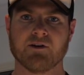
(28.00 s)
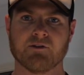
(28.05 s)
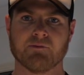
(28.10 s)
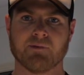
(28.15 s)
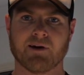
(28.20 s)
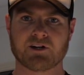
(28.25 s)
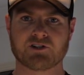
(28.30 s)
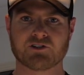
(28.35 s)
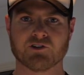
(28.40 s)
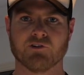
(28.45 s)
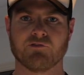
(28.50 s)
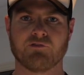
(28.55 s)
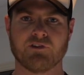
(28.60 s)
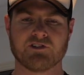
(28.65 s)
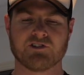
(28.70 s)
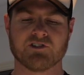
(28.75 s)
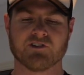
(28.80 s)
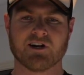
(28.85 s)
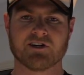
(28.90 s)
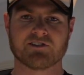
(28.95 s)
make sure it
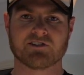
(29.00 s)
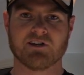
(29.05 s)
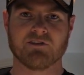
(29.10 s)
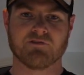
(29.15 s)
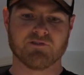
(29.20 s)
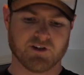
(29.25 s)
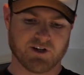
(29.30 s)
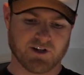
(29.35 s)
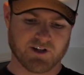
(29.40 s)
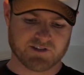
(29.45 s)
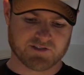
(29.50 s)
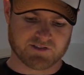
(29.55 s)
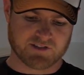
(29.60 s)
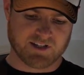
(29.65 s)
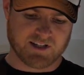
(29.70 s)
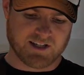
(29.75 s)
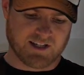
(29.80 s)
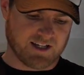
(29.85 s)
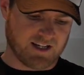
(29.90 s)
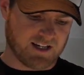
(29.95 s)
fits your eski
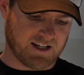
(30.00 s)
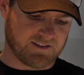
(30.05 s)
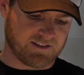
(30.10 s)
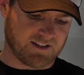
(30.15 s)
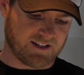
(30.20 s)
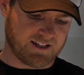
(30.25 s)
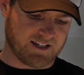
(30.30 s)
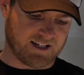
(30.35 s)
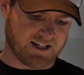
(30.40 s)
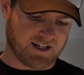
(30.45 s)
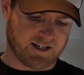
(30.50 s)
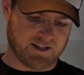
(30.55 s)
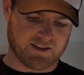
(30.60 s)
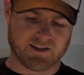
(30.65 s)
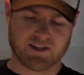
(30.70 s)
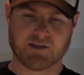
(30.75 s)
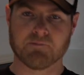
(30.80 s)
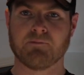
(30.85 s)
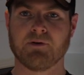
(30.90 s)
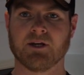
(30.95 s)
first, and
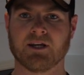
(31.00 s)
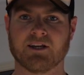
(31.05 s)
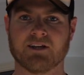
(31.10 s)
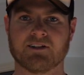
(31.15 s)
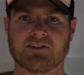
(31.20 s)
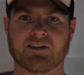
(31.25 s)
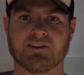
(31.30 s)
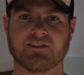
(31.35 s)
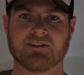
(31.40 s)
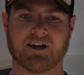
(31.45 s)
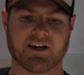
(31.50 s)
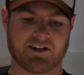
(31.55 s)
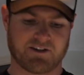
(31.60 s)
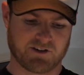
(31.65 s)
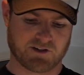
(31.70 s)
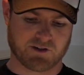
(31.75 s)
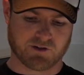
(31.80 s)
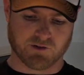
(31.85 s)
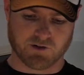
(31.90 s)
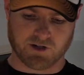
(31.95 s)
then pick your
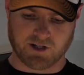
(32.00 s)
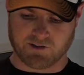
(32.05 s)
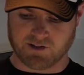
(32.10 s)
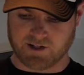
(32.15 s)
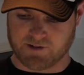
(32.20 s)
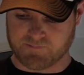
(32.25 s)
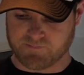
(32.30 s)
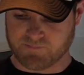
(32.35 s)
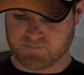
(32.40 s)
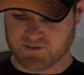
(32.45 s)
container accordingly.